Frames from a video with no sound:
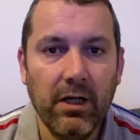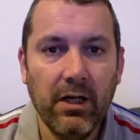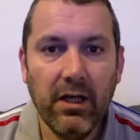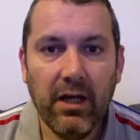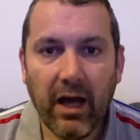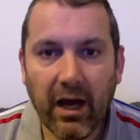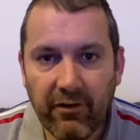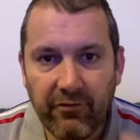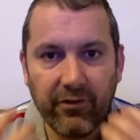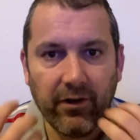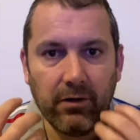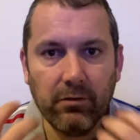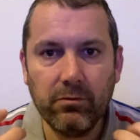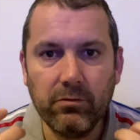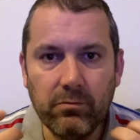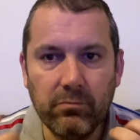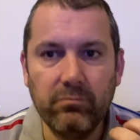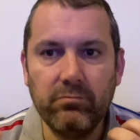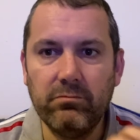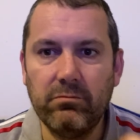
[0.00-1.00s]
I felt
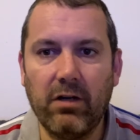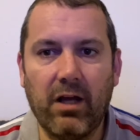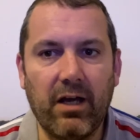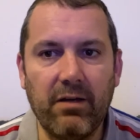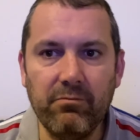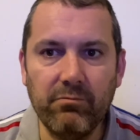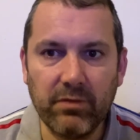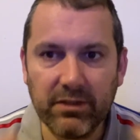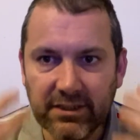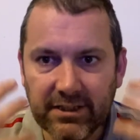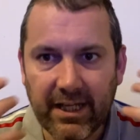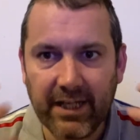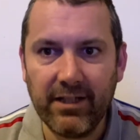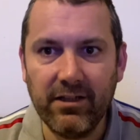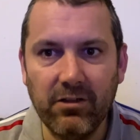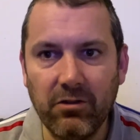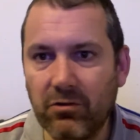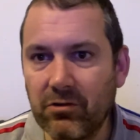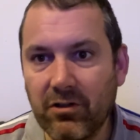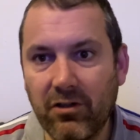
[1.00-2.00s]
like my skin
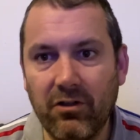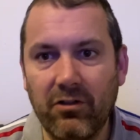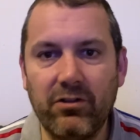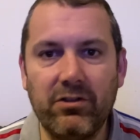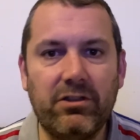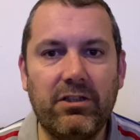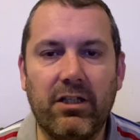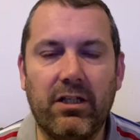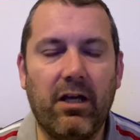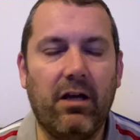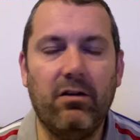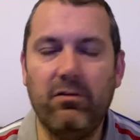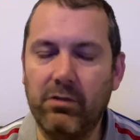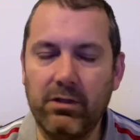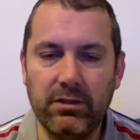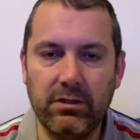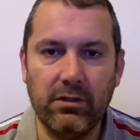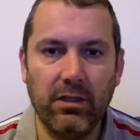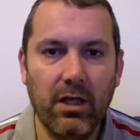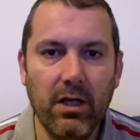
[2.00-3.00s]
looked good,
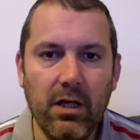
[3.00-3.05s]
and